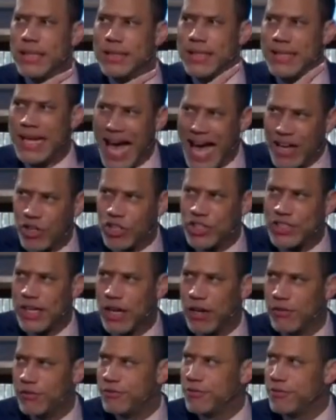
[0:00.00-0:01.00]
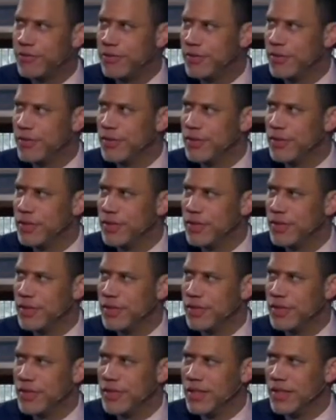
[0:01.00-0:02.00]
deny yourself,
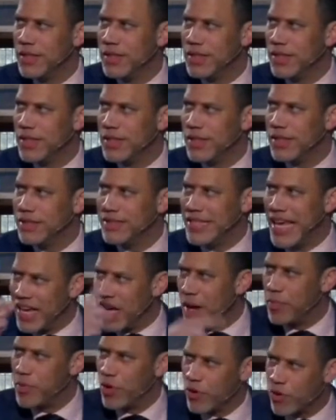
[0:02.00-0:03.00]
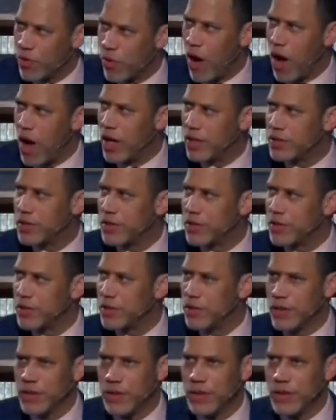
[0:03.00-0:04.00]
take up your cross,
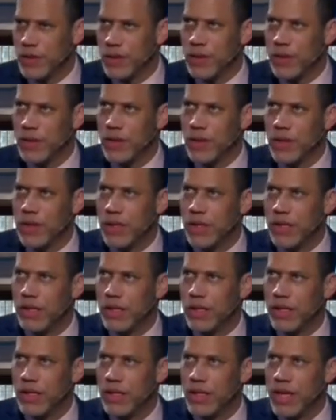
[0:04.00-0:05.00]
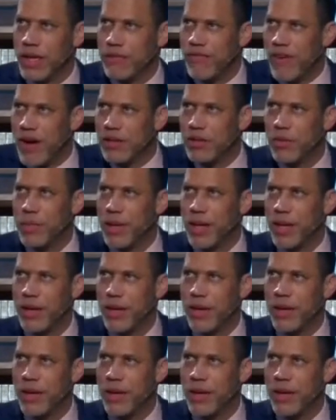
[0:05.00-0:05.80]
and follow me.